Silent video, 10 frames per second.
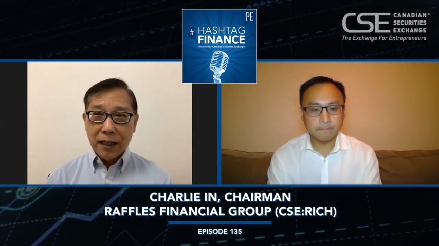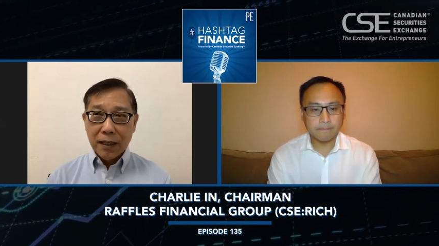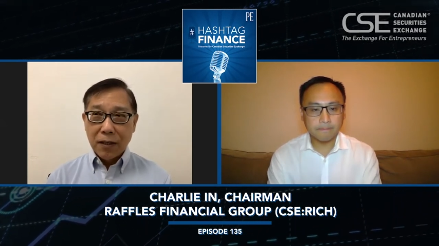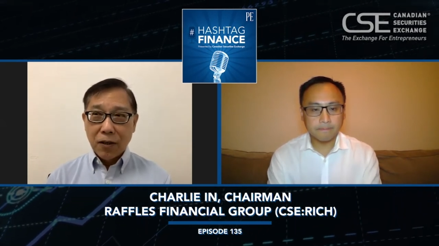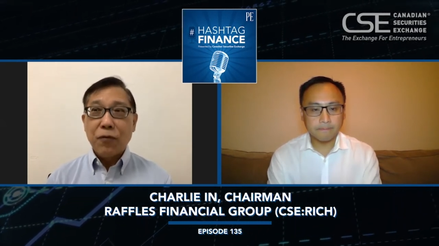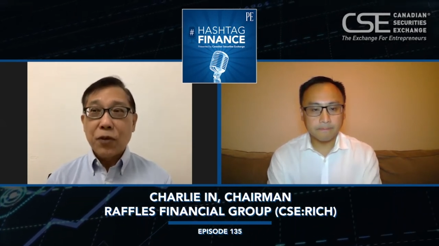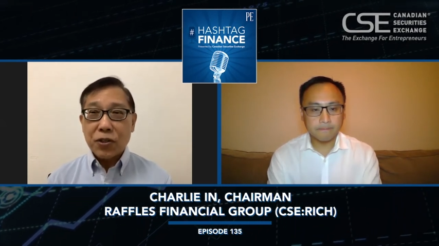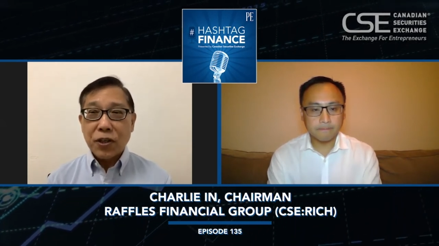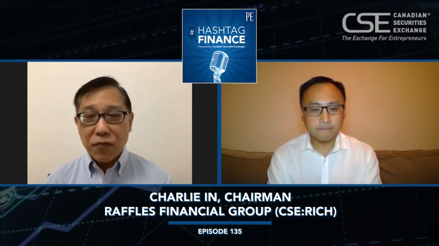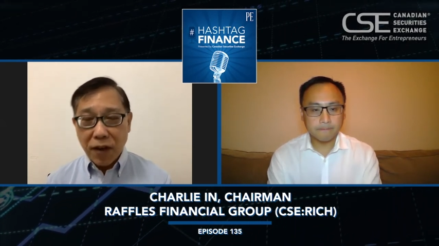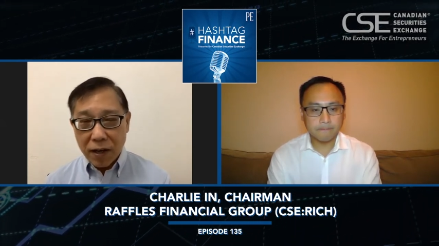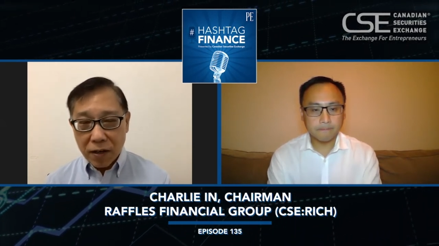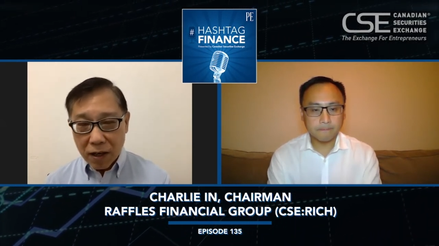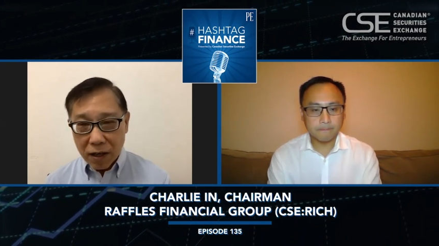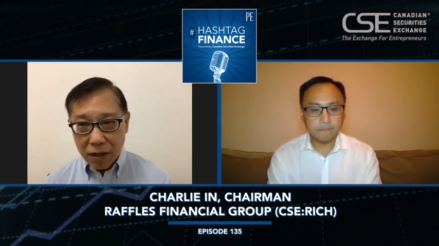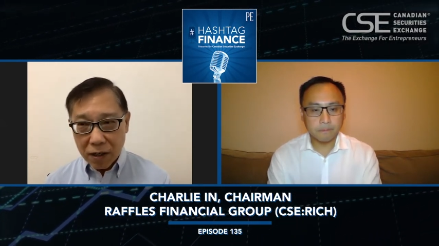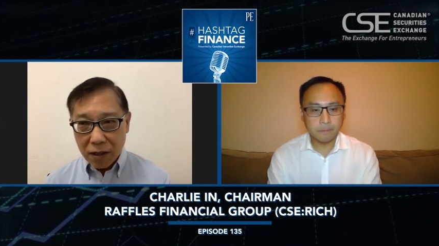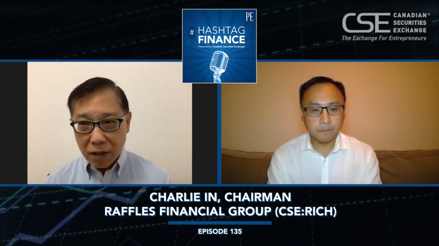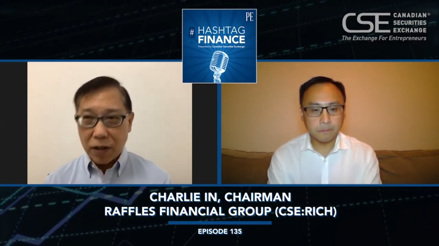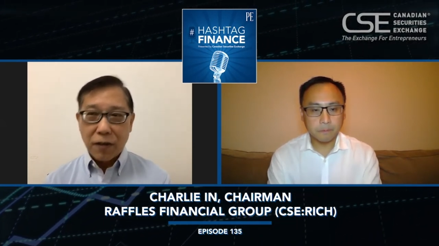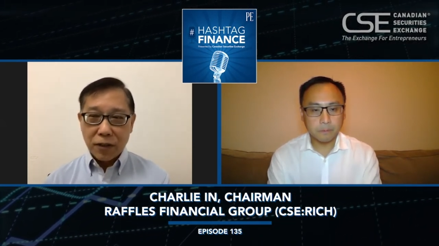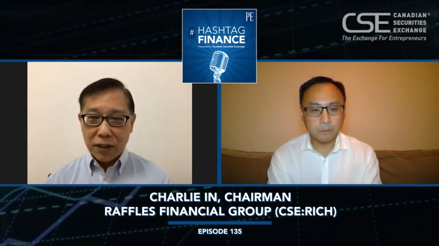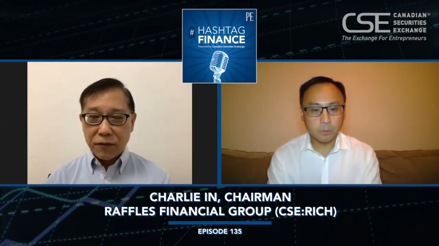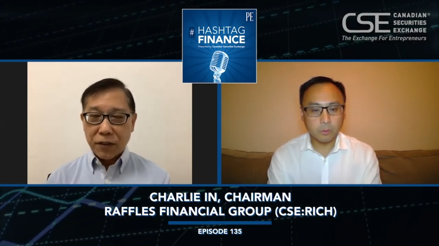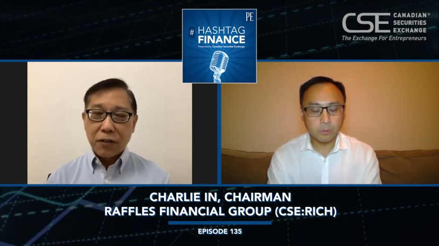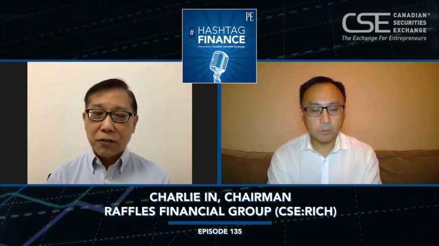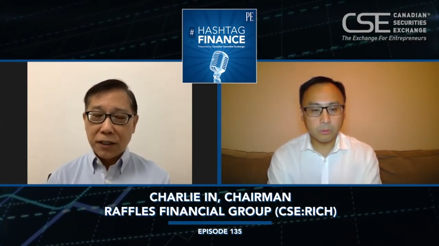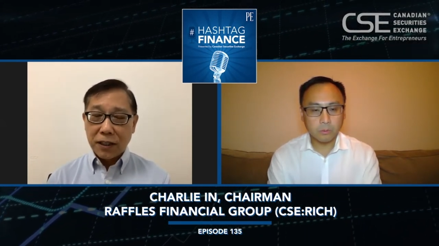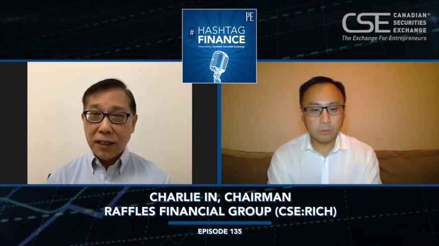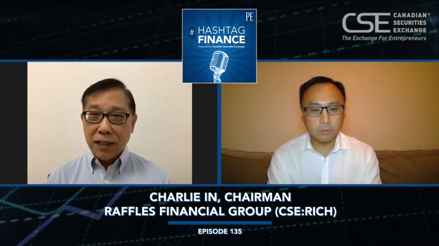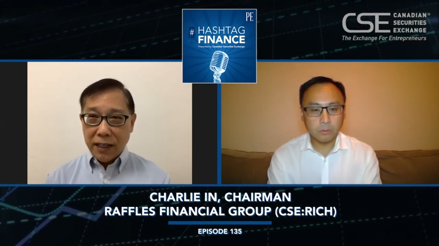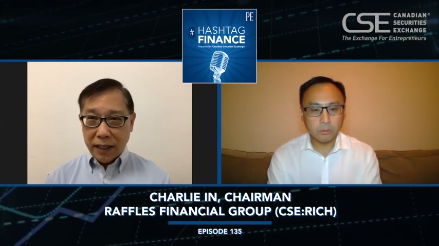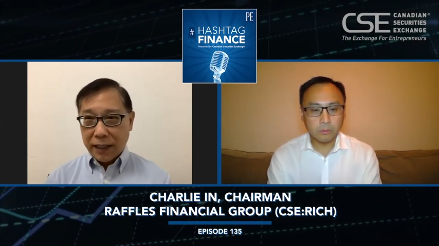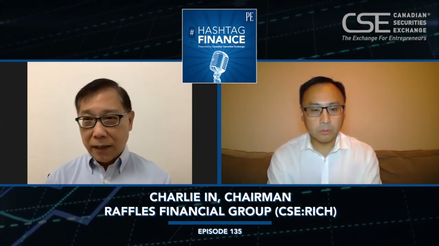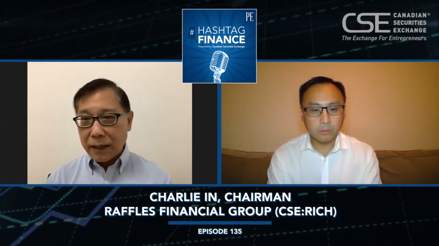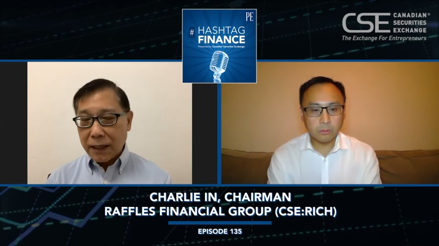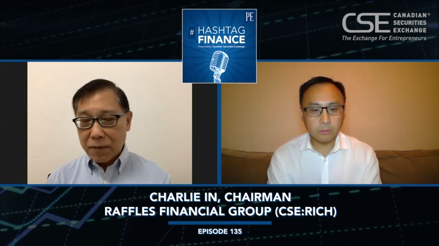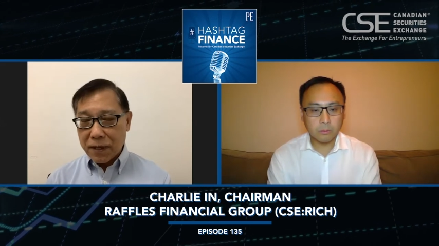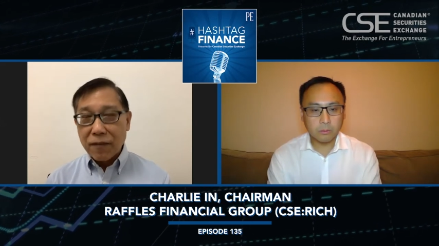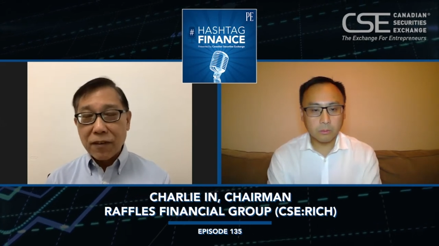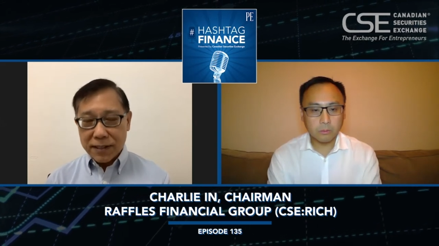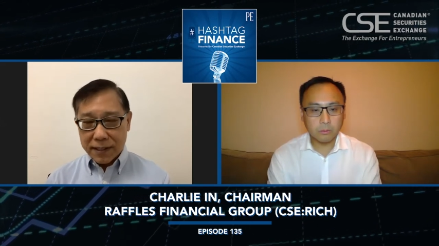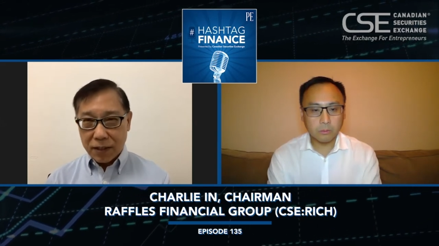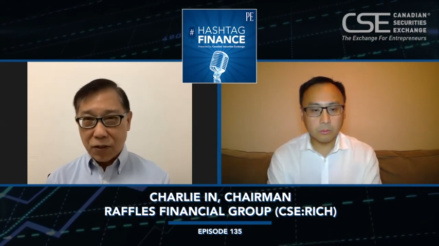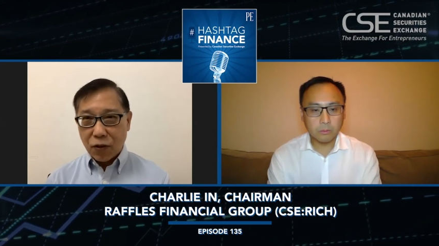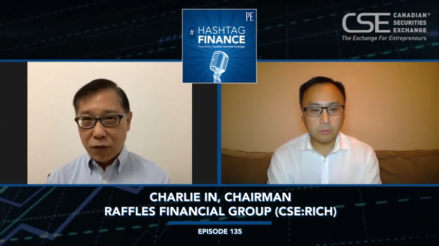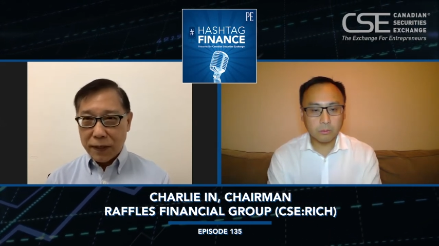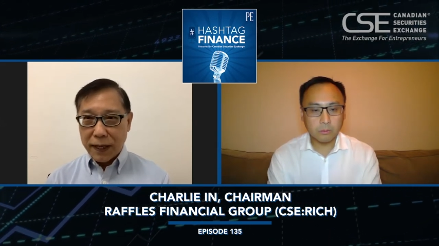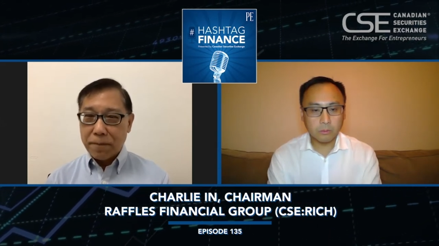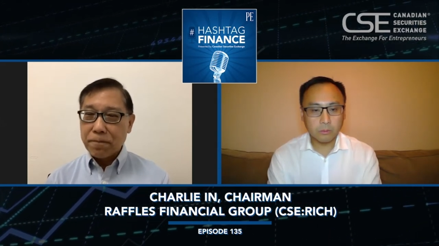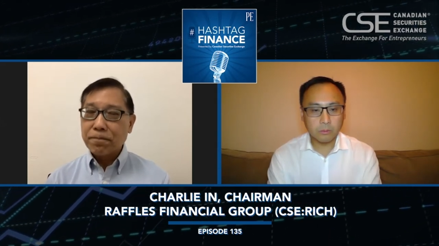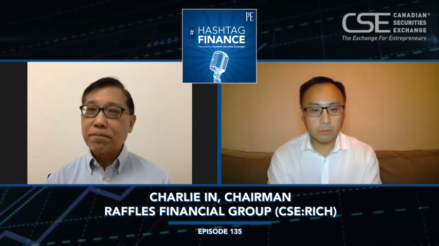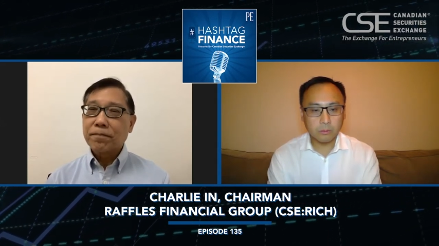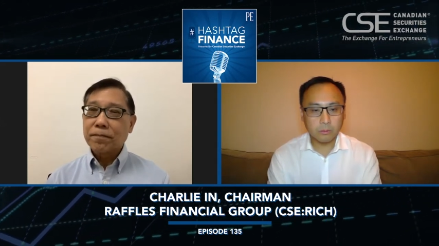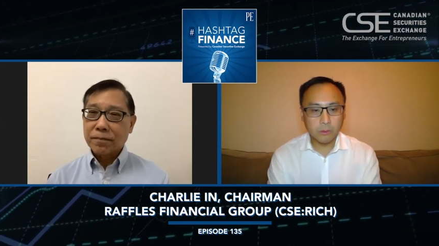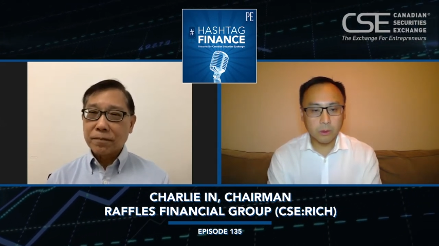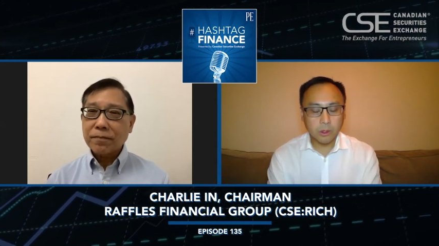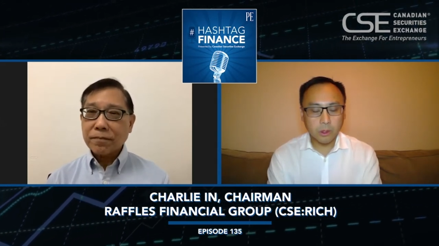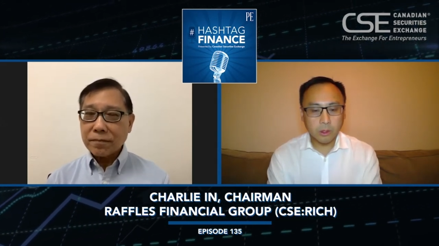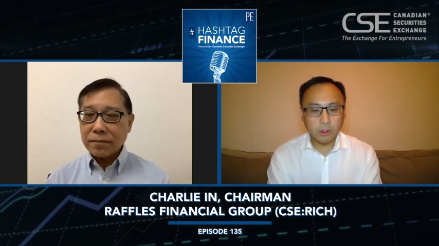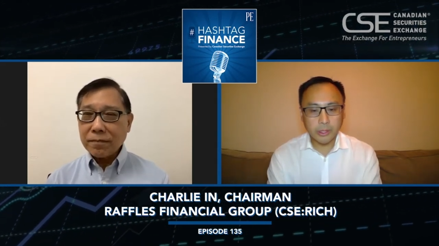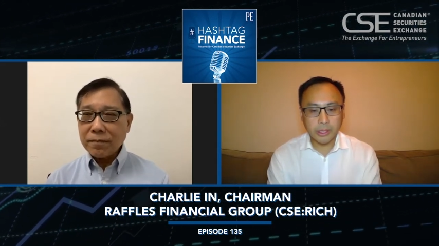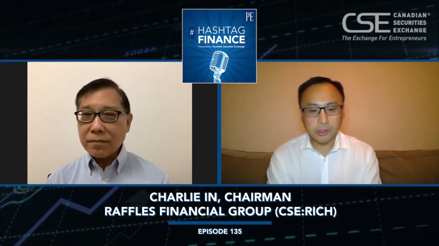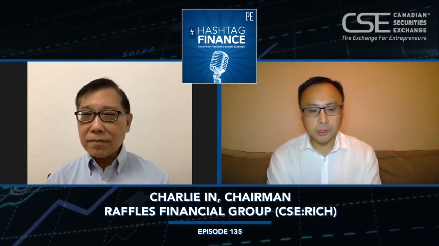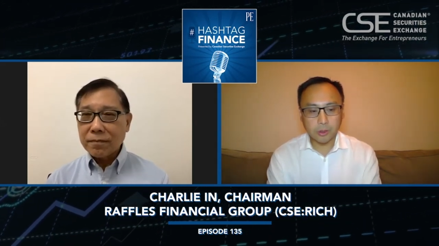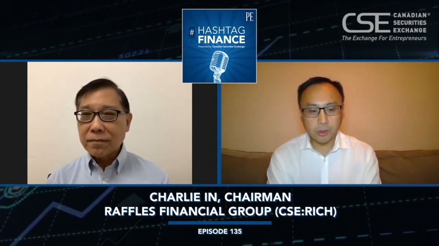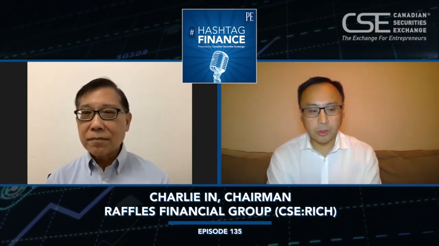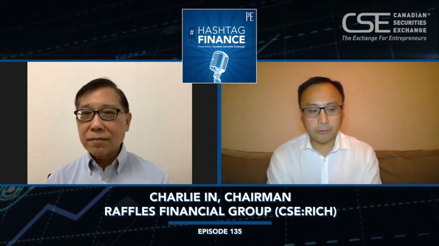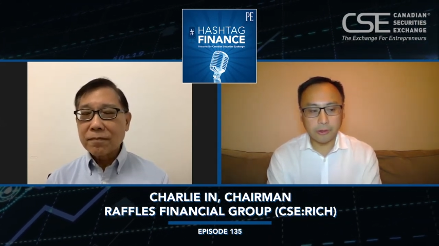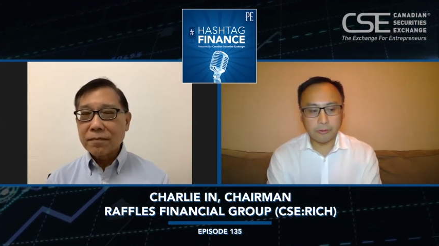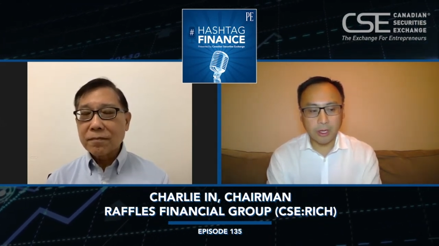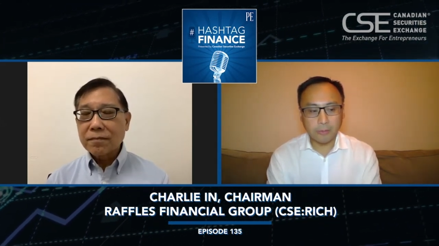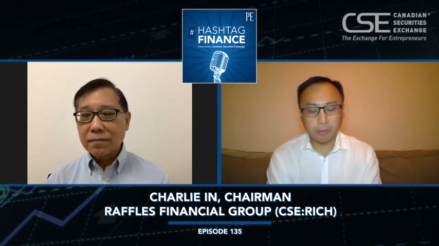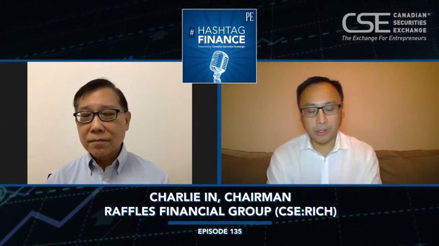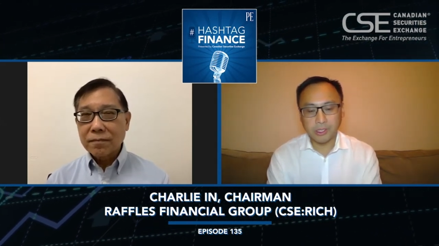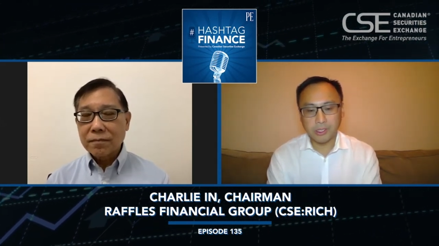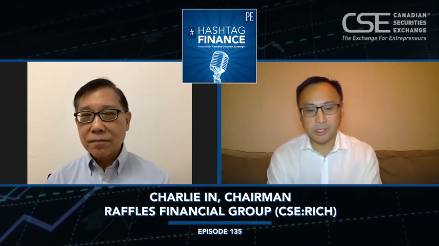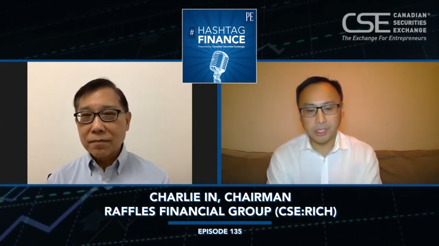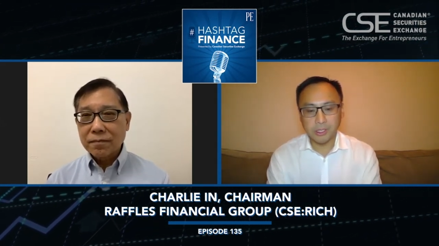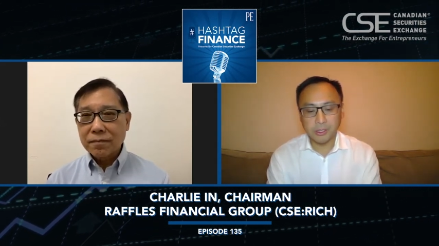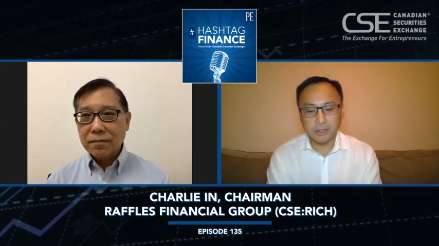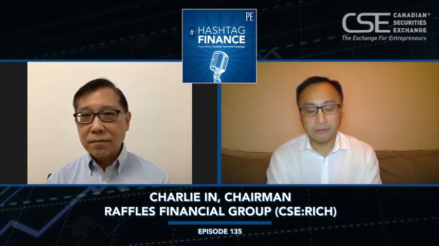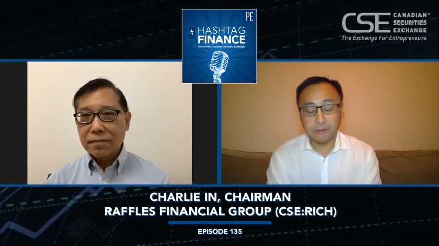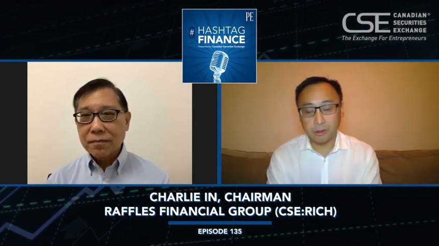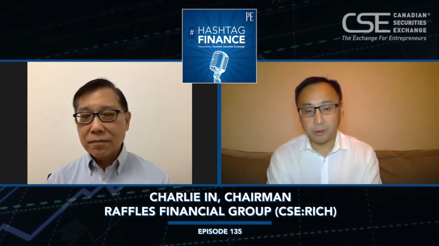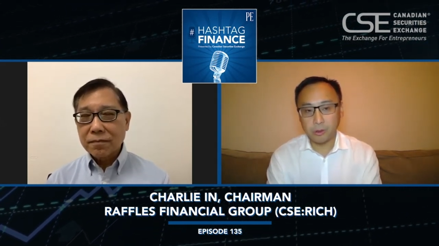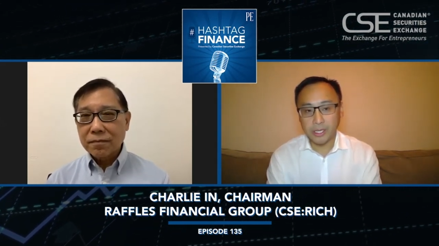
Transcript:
Speaker 1: of which they find a lot of difficulty in getting themselves listed over there.
Speaker 2: Okay, so you've got presence in a few